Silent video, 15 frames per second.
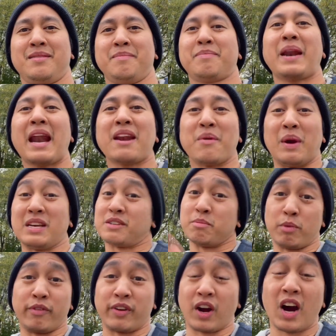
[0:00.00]
But anyways,
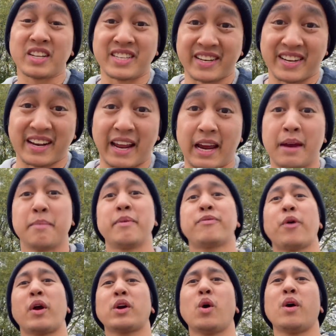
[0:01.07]
moving on to today,
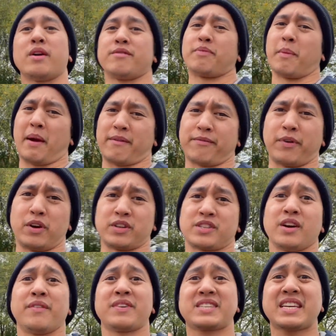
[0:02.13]
before I go in for my first
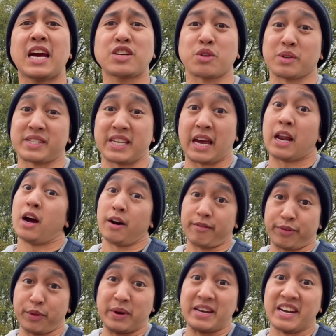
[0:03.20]
of a scheduled set of
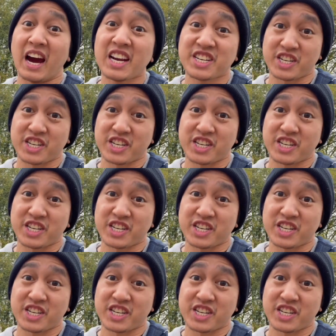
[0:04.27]
three night